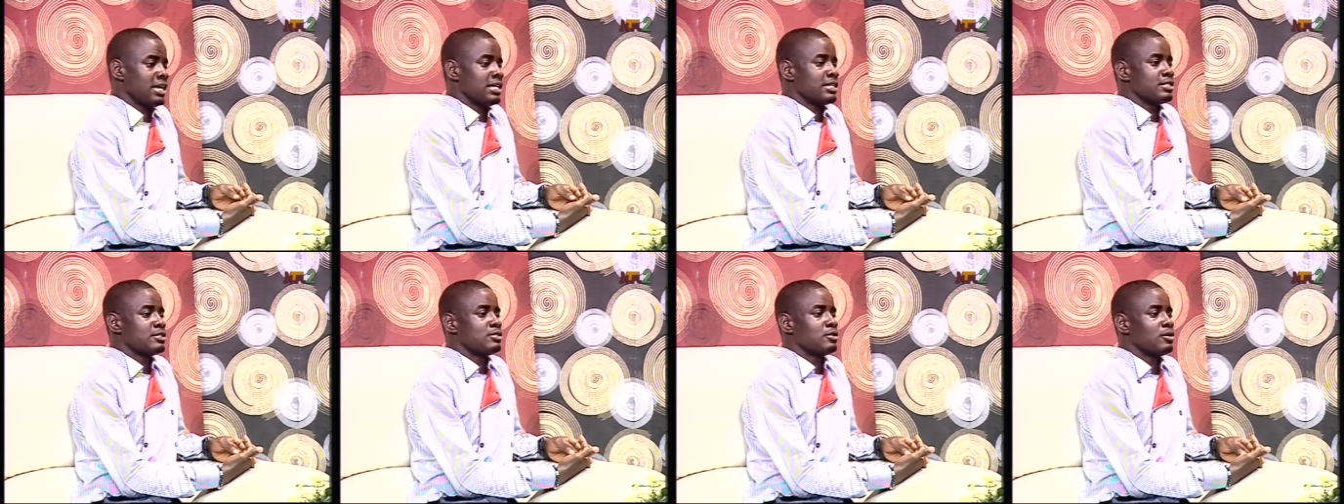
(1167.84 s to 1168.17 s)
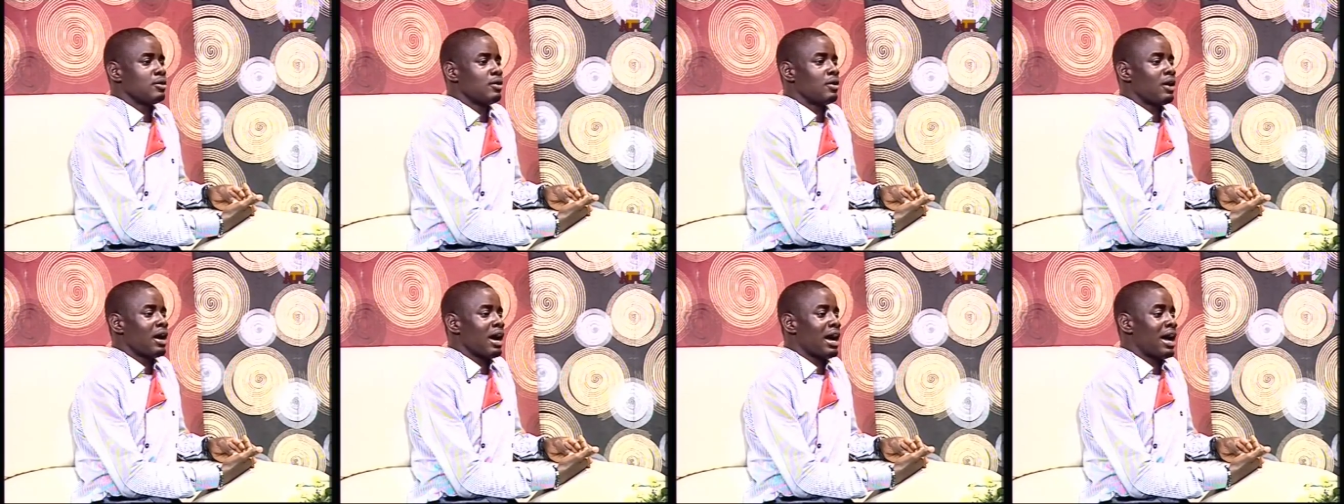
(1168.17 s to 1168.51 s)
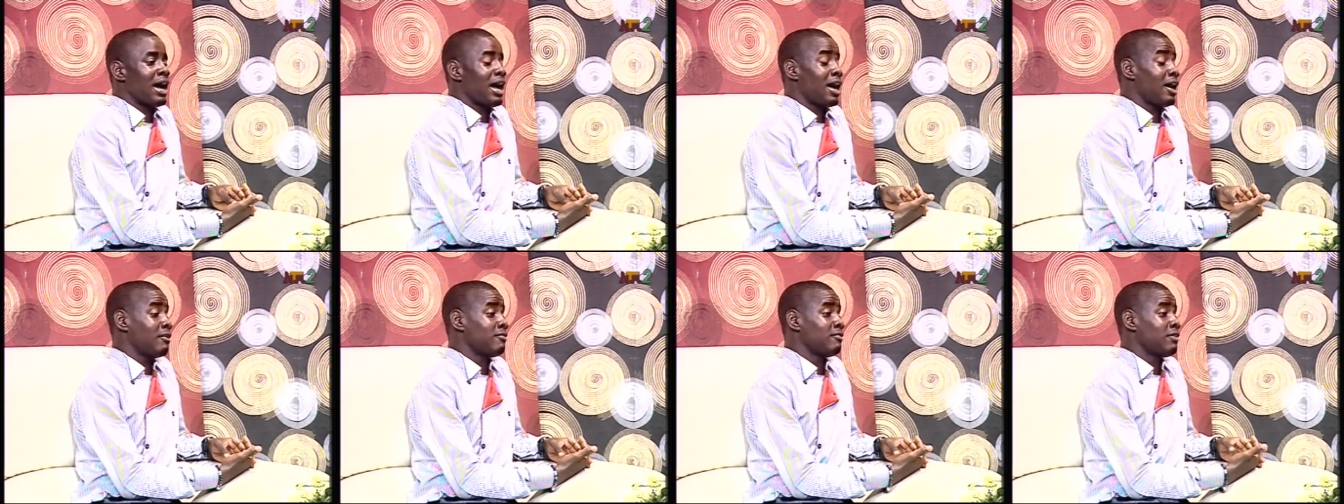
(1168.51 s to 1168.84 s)
So I
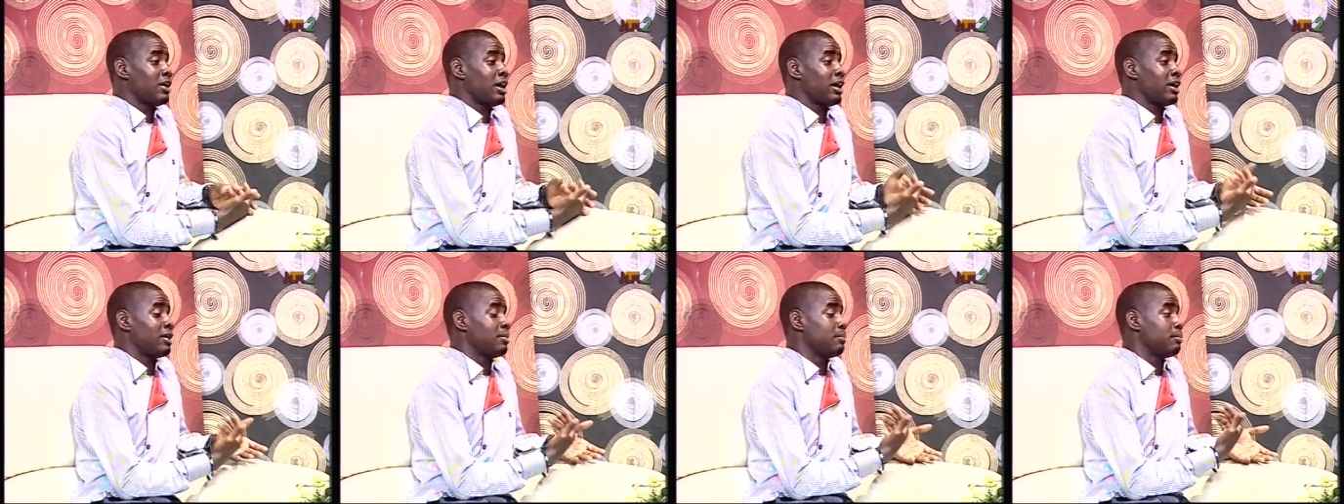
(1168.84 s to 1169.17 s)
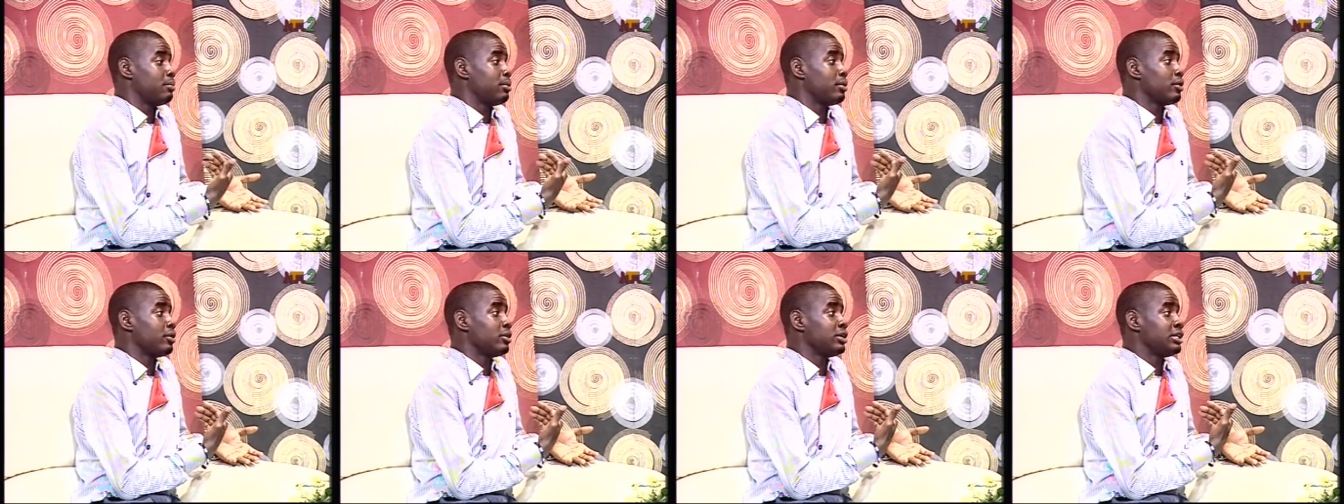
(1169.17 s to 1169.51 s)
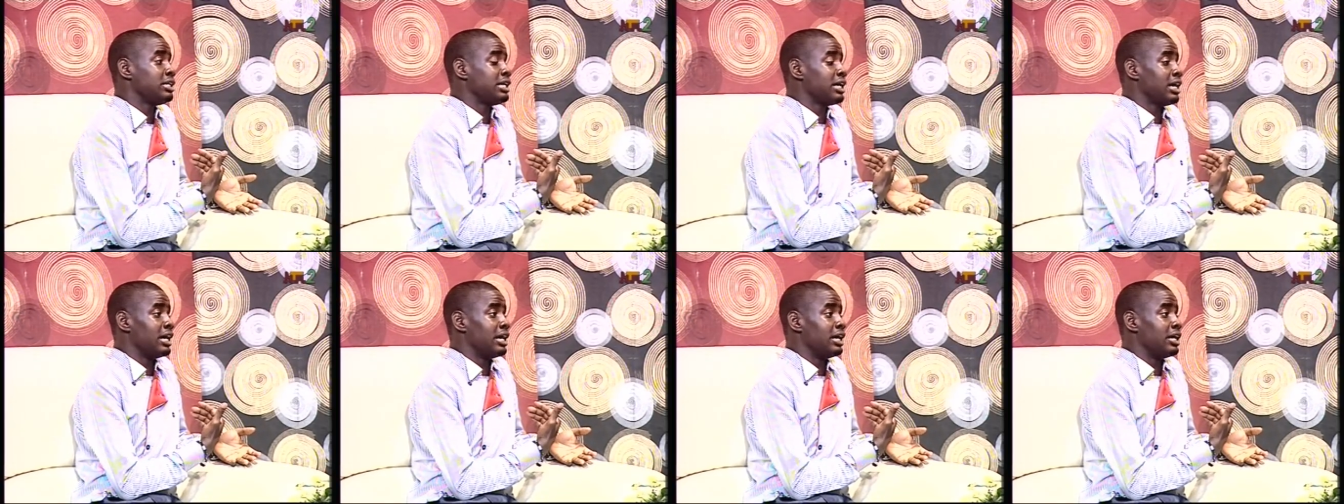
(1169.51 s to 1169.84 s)
have I employed uh,